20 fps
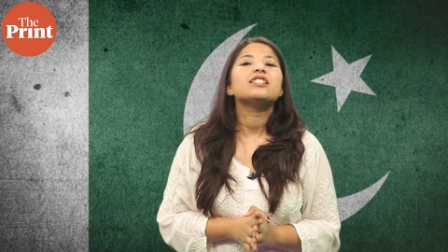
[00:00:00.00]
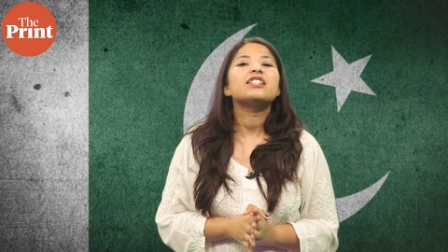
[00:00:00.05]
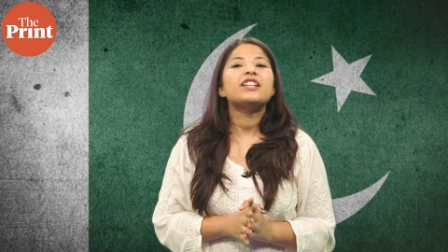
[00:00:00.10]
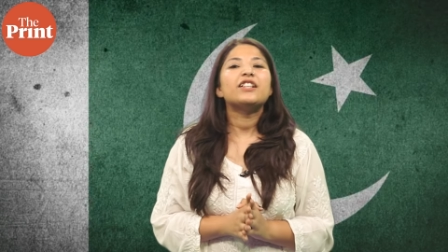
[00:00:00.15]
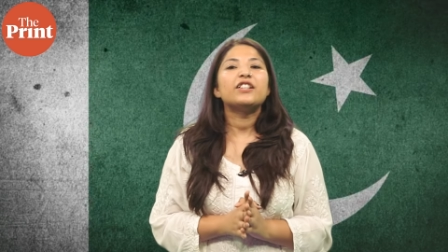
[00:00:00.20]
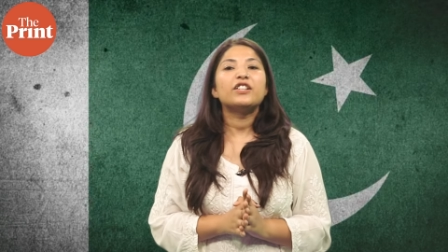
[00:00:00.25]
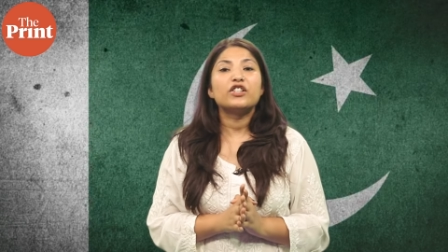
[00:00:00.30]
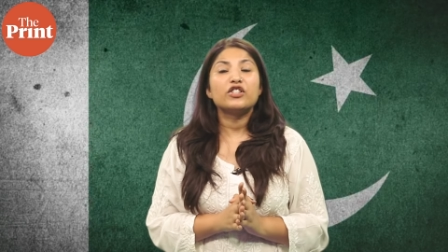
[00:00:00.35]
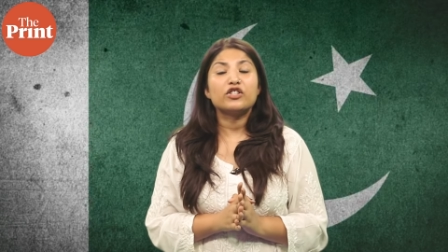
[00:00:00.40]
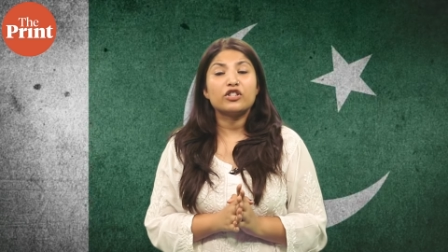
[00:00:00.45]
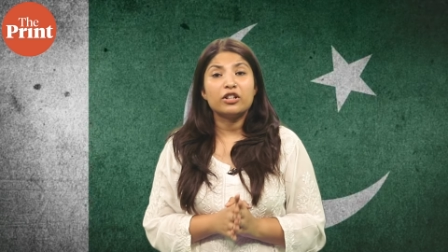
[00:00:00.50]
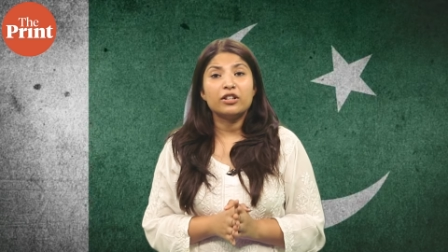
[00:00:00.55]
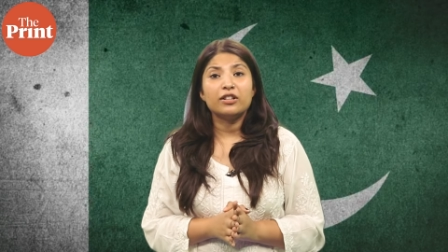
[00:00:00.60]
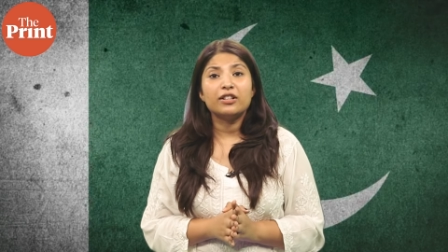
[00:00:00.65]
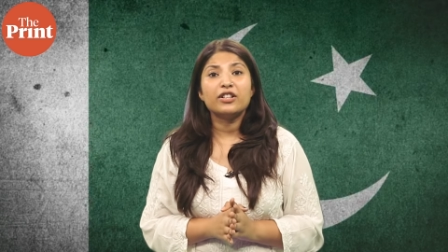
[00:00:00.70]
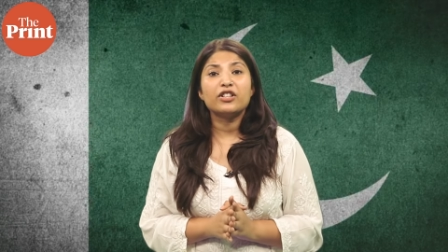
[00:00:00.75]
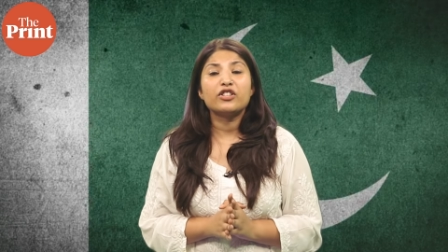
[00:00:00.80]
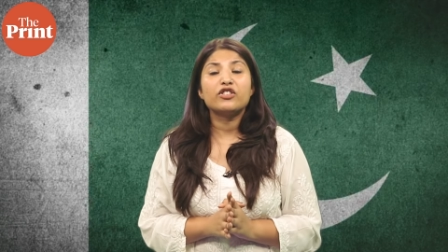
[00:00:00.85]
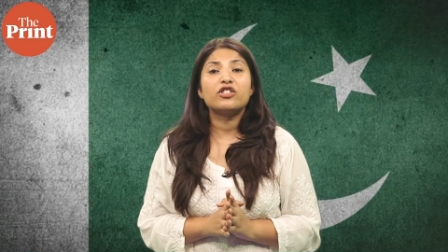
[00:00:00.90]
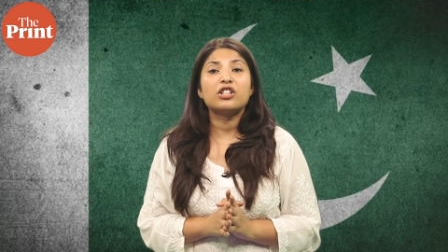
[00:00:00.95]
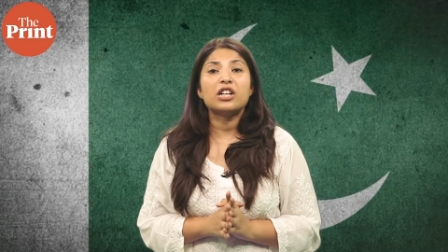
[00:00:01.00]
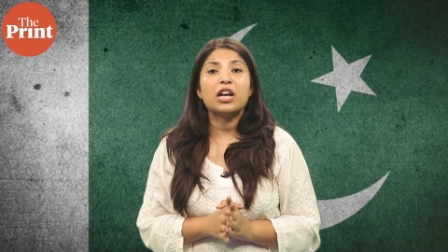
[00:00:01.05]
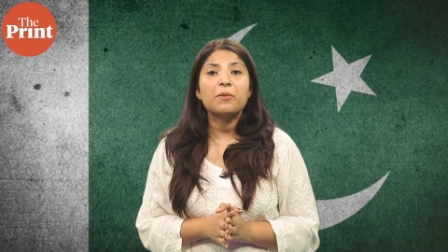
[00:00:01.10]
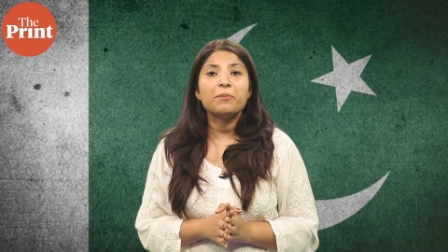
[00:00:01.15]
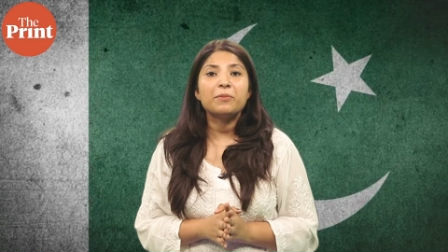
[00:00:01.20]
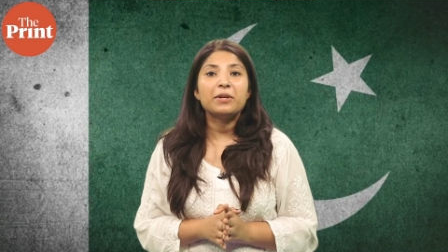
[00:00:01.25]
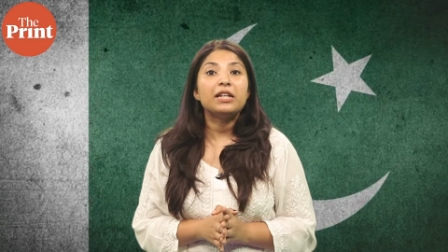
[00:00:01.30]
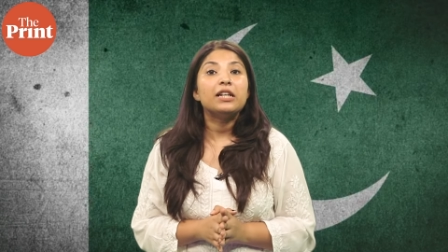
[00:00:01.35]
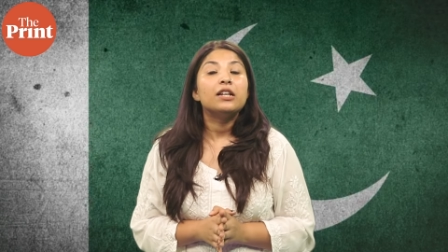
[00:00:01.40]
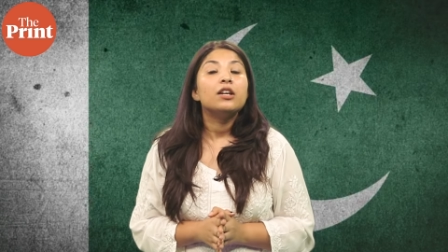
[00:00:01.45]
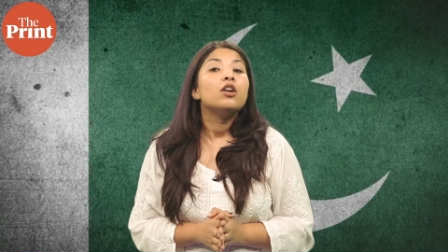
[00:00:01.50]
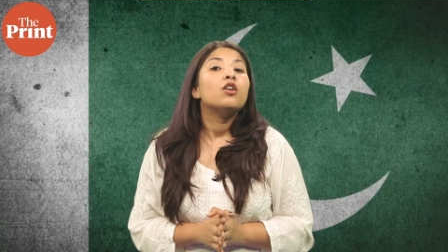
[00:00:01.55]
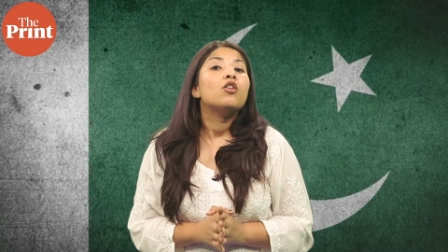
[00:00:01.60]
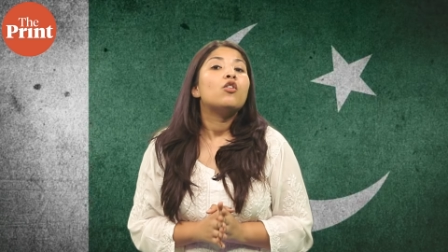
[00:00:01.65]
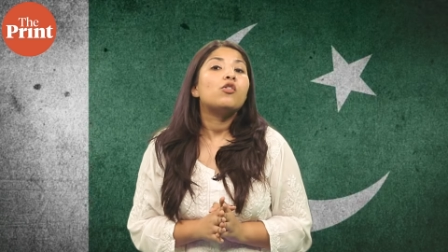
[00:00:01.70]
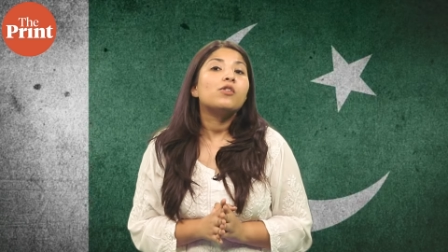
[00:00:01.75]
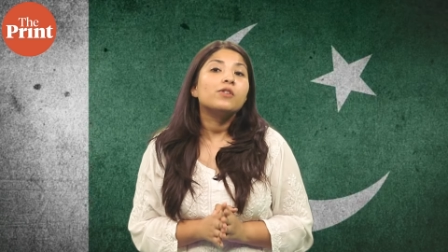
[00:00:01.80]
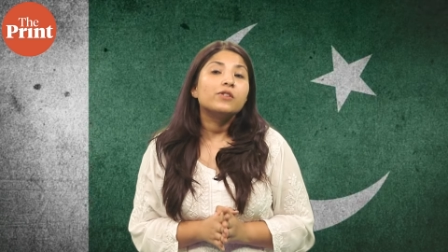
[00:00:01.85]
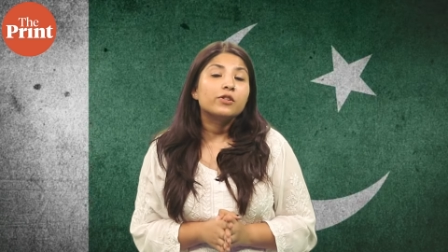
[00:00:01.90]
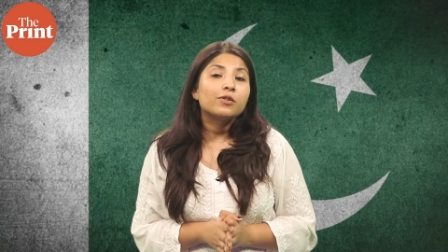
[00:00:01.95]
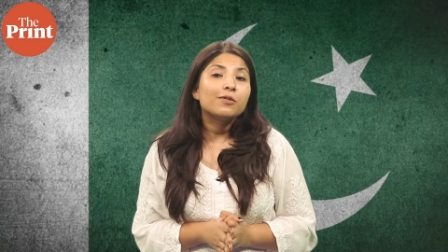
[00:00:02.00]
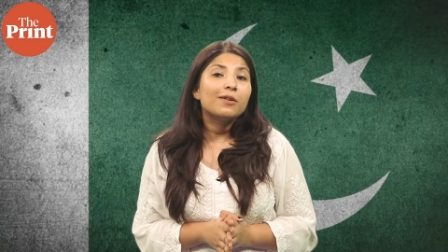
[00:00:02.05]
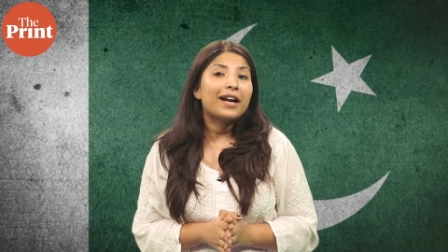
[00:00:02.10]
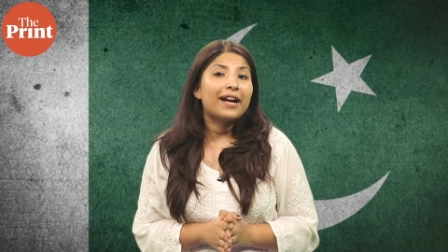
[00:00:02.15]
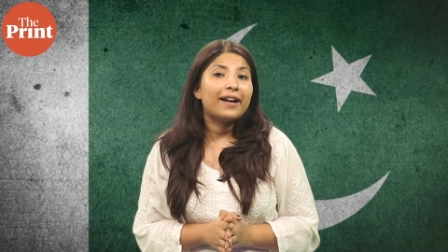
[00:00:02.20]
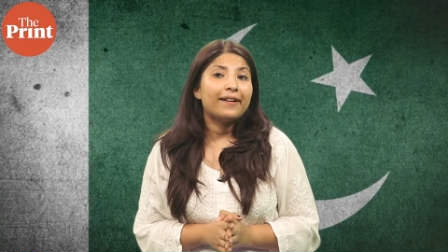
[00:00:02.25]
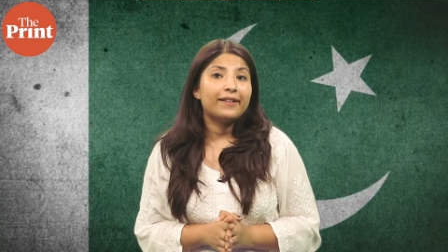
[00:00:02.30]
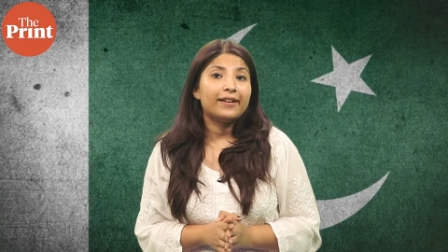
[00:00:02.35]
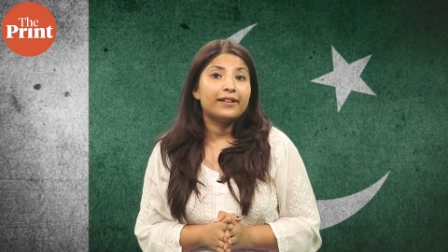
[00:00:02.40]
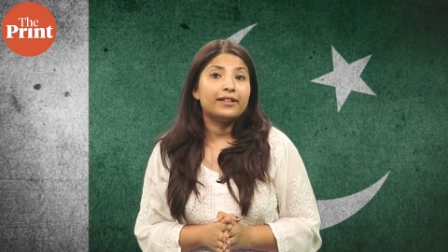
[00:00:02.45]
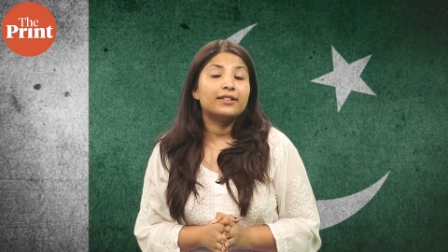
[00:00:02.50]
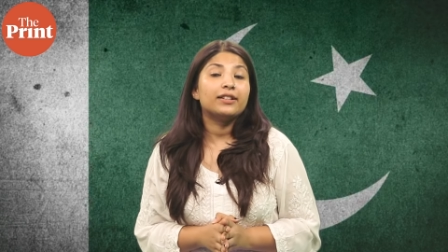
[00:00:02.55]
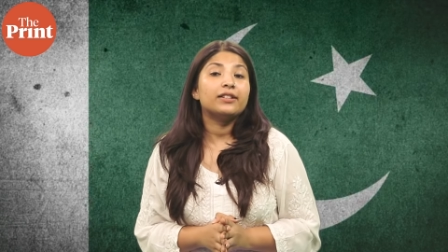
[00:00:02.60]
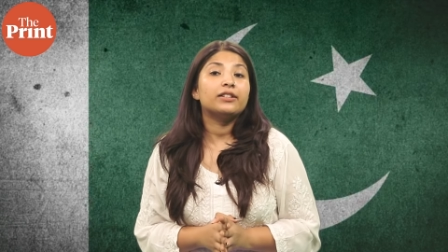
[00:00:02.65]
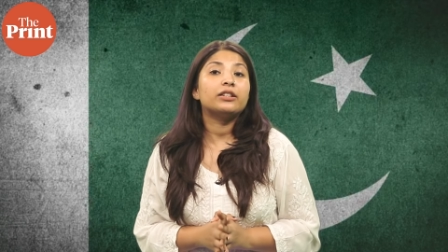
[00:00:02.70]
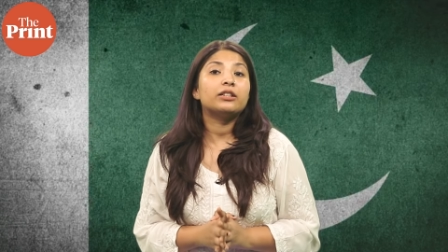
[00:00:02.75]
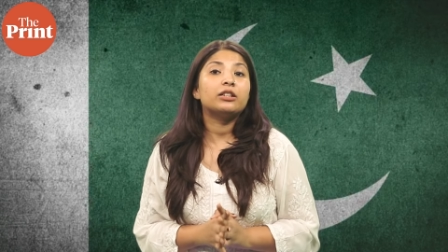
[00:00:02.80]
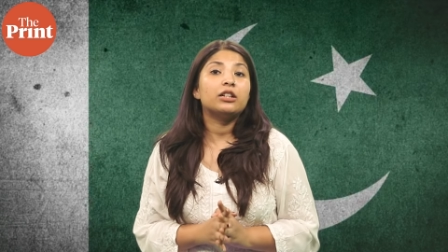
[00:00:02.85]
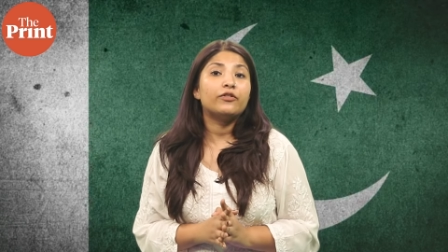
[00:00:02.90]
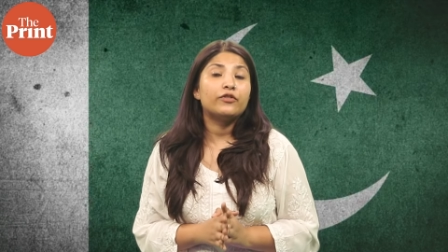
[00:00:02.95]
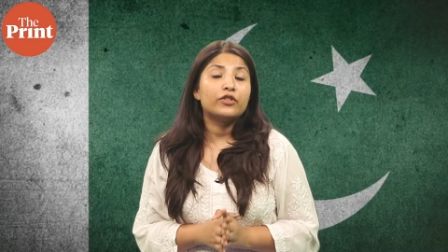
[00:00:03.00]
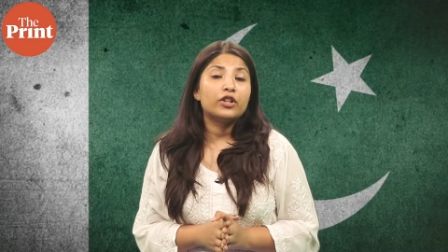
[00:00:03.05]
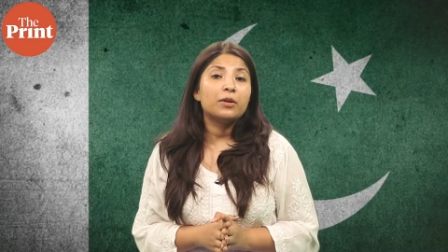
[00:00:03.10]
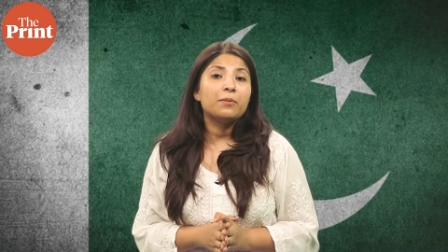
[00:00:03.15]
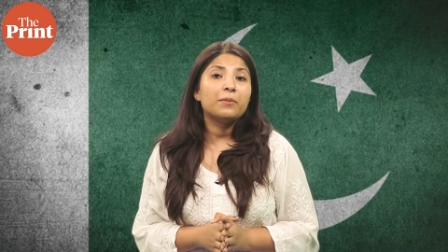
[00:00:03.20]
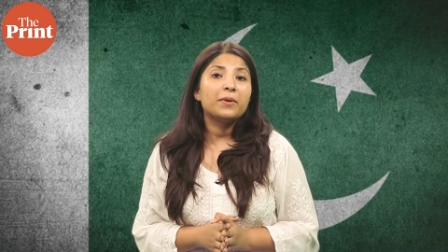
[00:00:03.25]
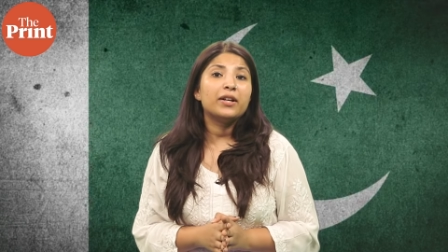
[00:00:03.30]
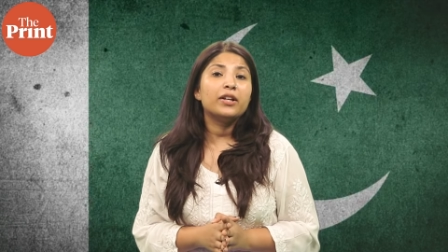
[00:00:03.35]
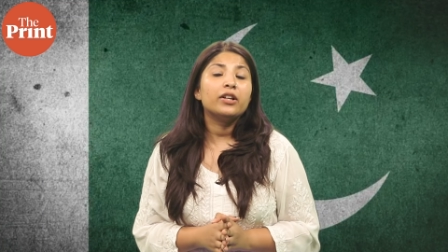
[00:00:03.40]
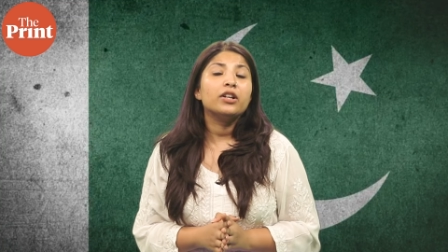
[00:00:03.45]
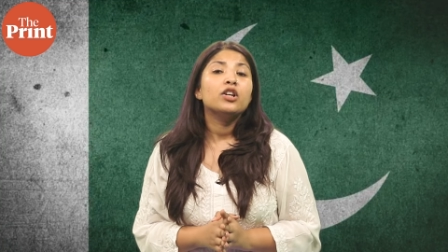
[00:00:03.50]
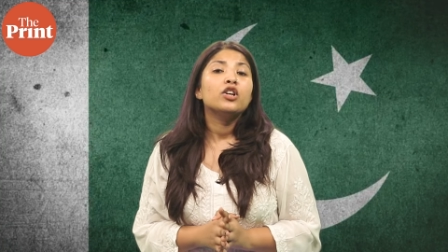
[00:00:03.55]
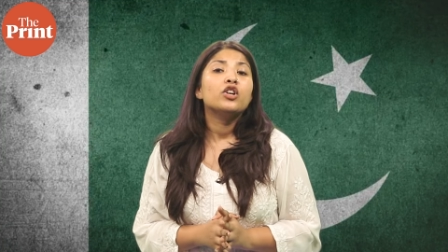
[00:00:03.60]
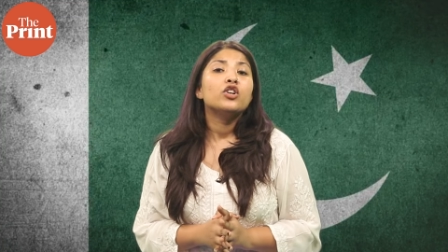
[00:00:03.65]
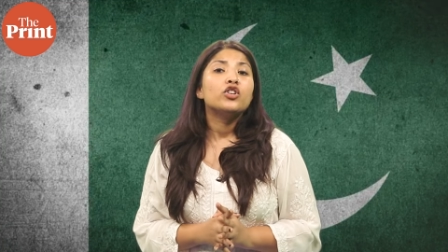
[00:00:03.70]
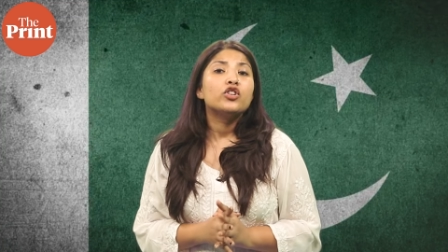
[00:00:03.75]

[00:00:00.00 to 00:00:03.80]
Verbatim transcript: Senior journalist Jami also added that the government